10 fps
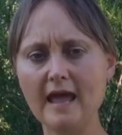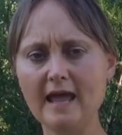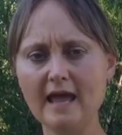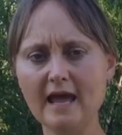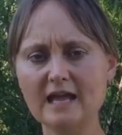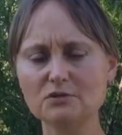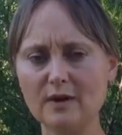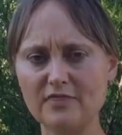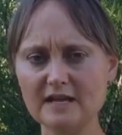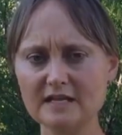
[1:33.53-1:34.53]
And
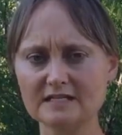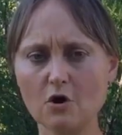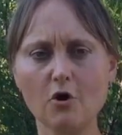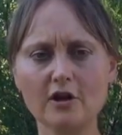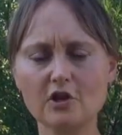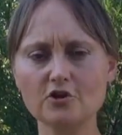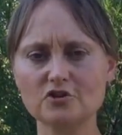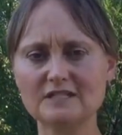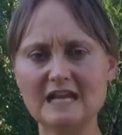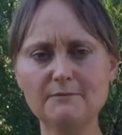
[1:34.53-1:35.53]
with this
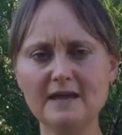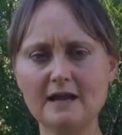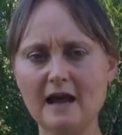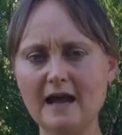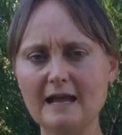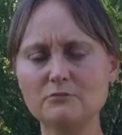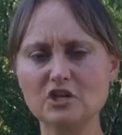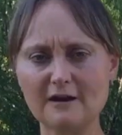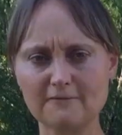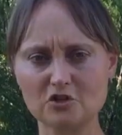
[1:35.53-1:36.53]
horticulture tidbit, I'm
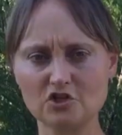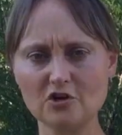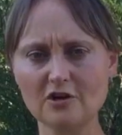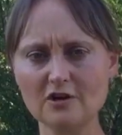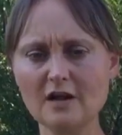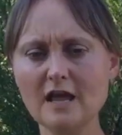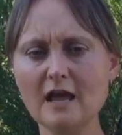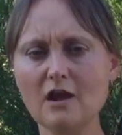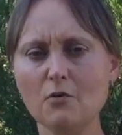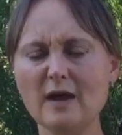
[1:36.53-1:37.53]
Jennifer Schutter
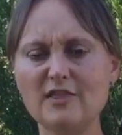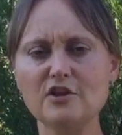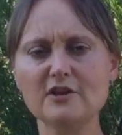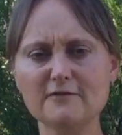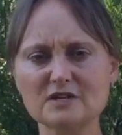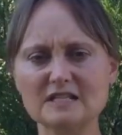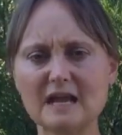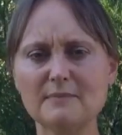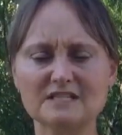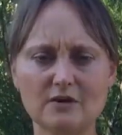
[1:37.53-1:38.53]
with
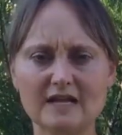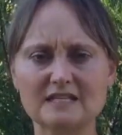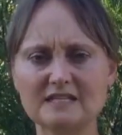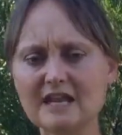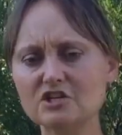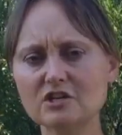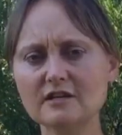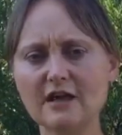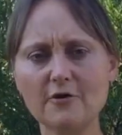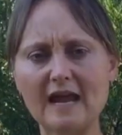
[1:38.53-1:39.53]
University of Missouri
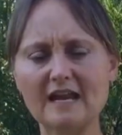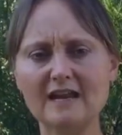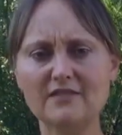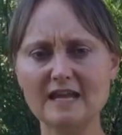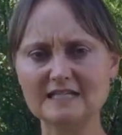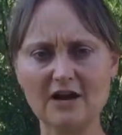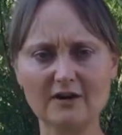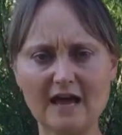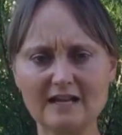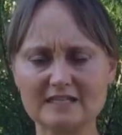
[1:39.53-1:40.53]
Extension, located in the
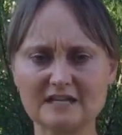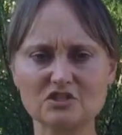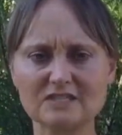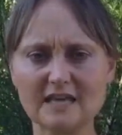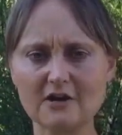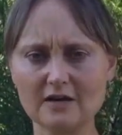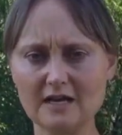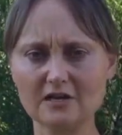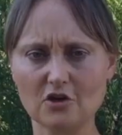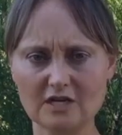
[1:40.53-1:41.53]
Adair County Extension Center
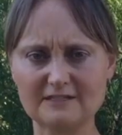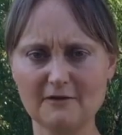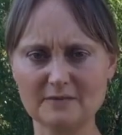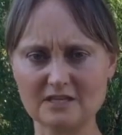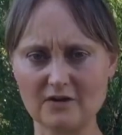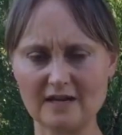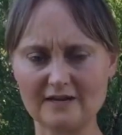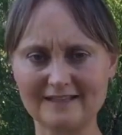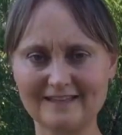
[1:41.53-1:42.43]
in Kirksville, Missouri.